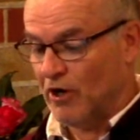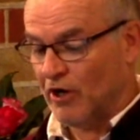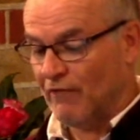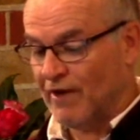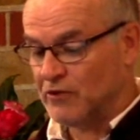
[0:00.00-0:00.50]

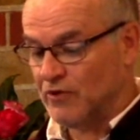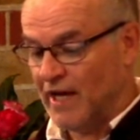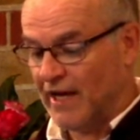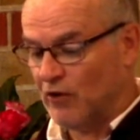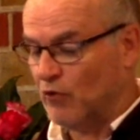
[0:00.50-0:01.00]
hung around your
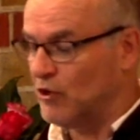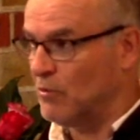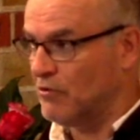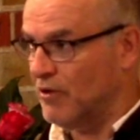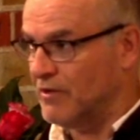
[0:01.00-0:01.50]
neck or you
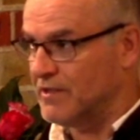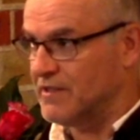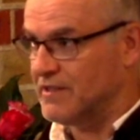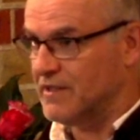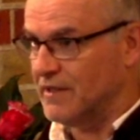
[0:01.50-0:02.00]
were thrown
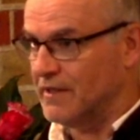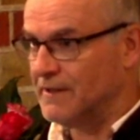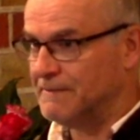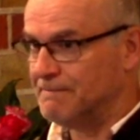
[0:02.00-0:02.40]
into the sea.